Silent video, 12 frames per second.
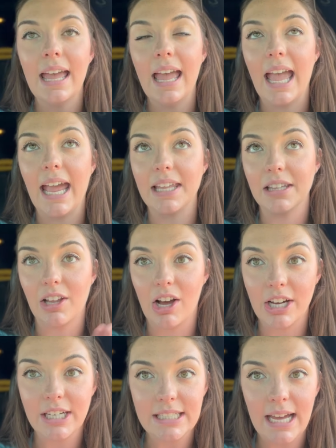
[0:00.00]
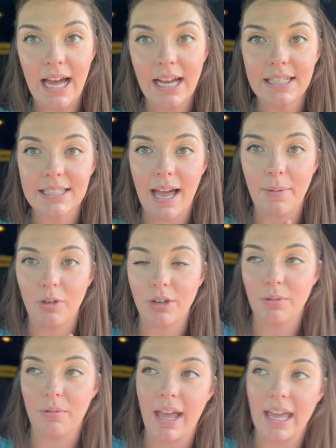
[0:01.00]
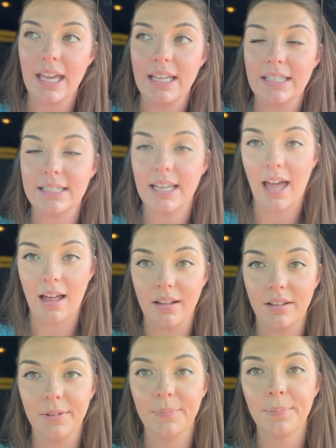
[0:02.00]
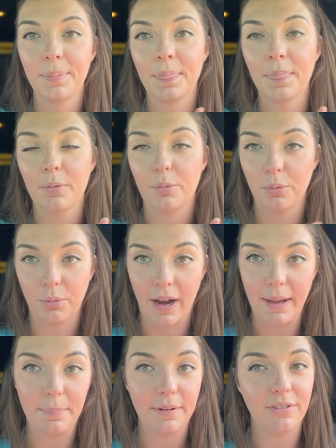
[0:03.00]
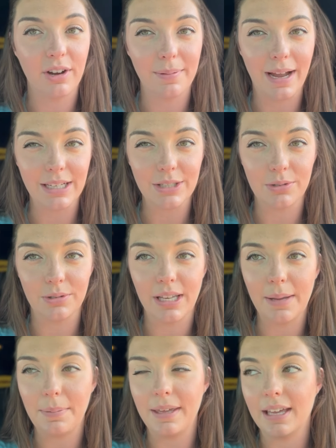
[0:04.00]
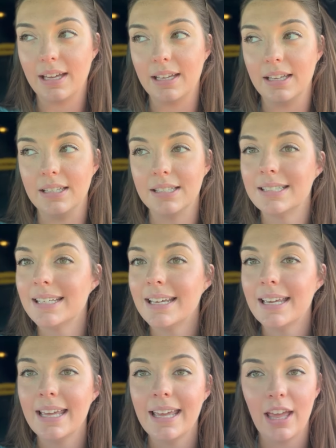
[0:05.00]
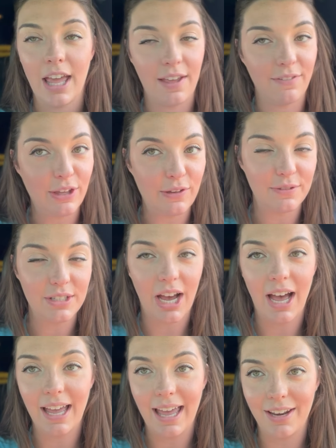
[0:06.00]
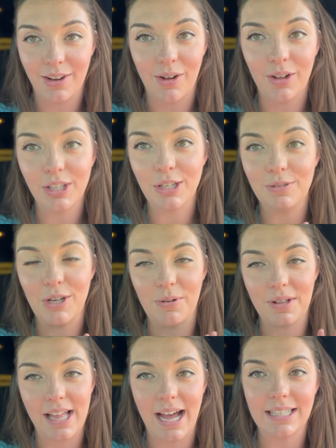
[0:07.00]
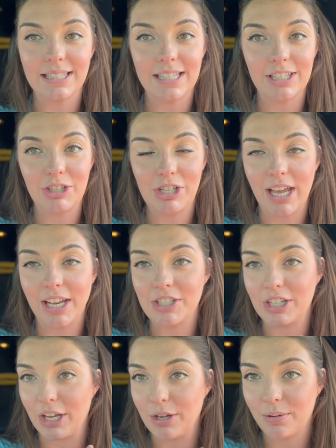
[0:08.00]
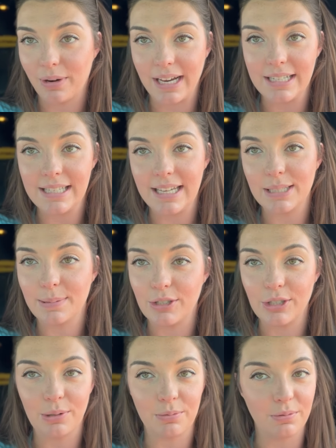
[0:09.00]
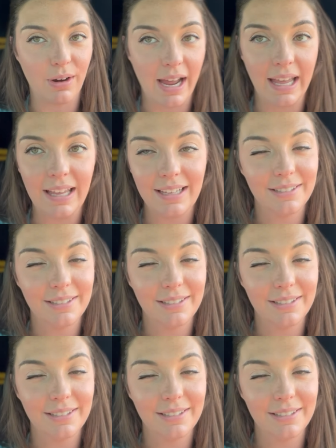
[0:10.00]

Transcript: and locker tags, I'm going to wait until right before back to school night, because if you've taught at all, you know class lists change like crazy, especially right